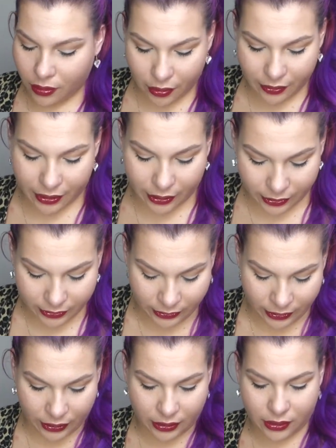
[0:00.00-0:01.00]
Alright,
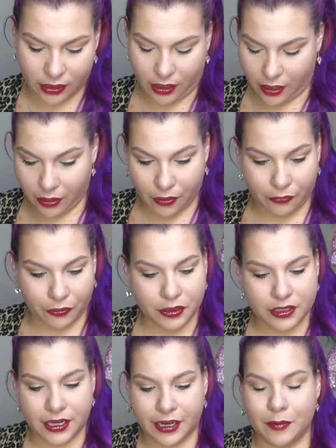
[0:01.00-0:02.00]

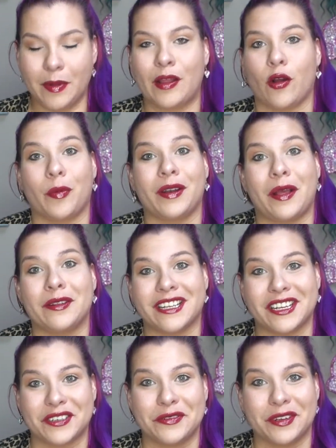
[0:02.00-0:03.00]
first item I opened, I was
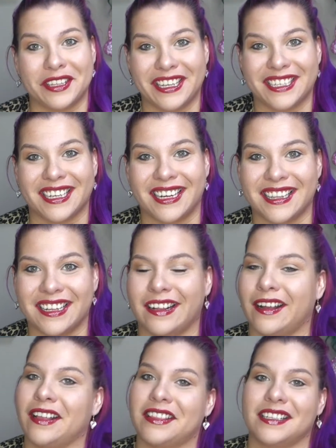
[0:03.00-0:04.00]
actually really excited that I
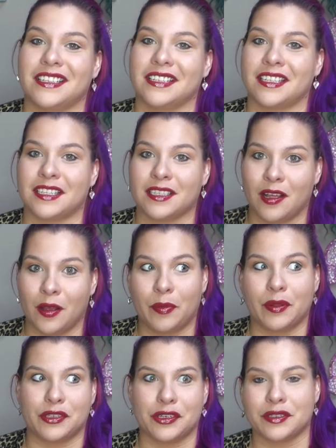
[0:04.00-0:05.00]
got this because I saw
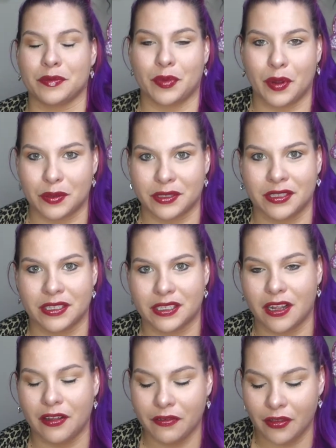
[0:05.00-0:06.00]
pictures and posts and
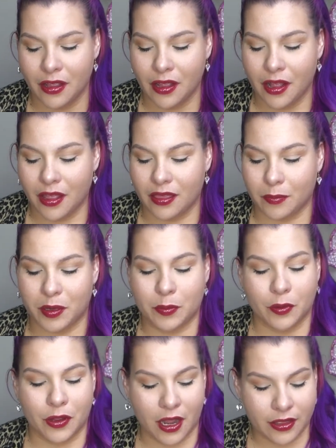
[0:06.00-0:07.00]
stuff that
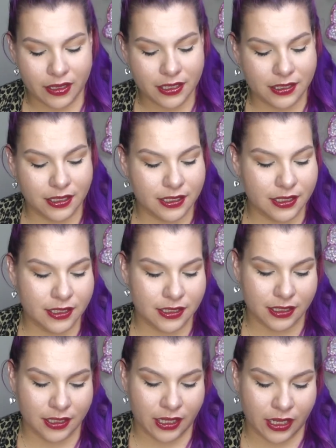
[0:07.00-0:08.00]
people got this. This
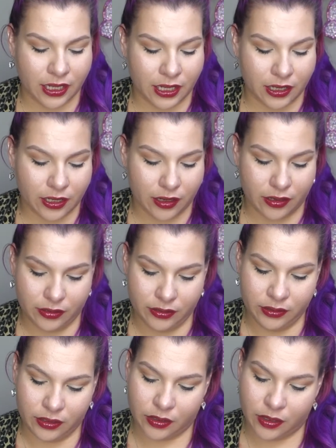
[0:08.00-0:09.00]
is the
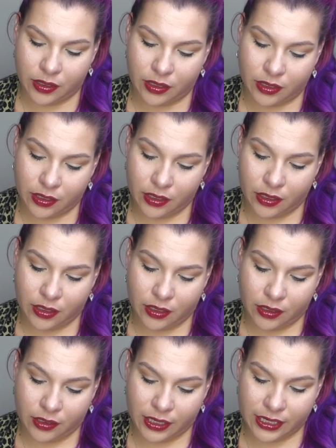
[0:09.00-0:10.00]

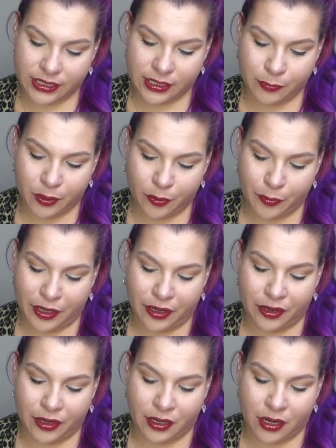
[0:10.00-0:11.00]

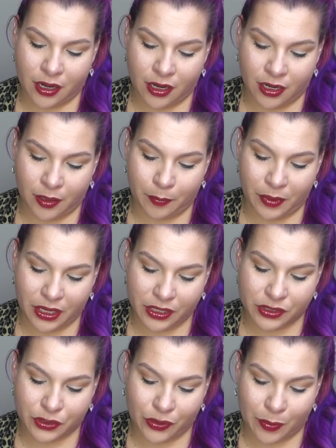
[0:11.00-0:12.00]
19mm mini
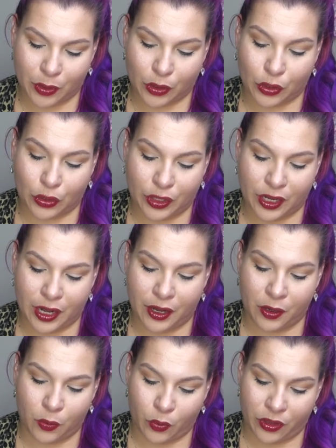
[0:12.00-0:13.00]
ceramic curling
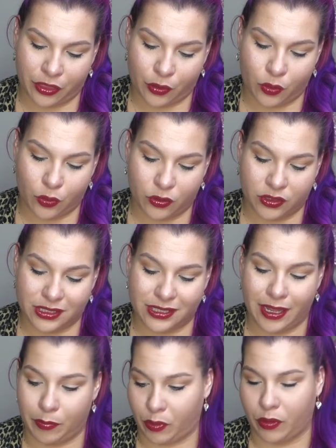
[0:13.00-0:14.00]
iron with cool tip.